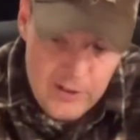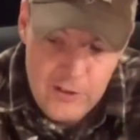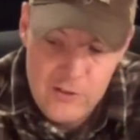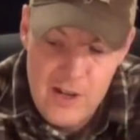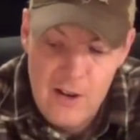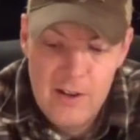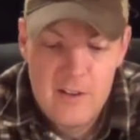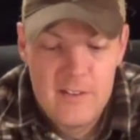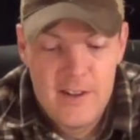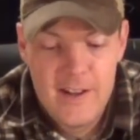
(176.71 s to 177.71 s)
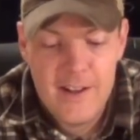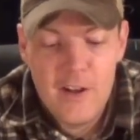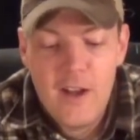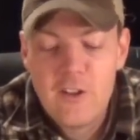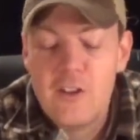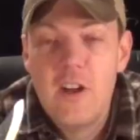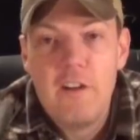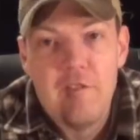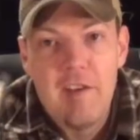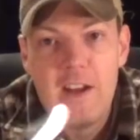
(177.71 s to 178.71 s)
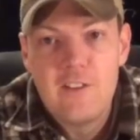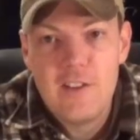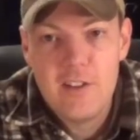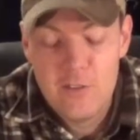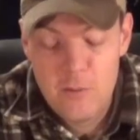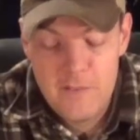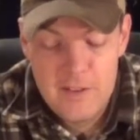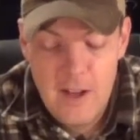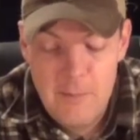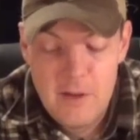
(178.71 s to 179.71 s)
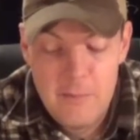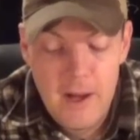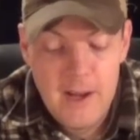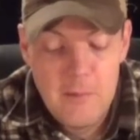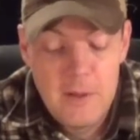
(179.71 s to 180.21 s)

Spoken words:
of years now, and she Nuttin' Fancy is the one that got me to buy it.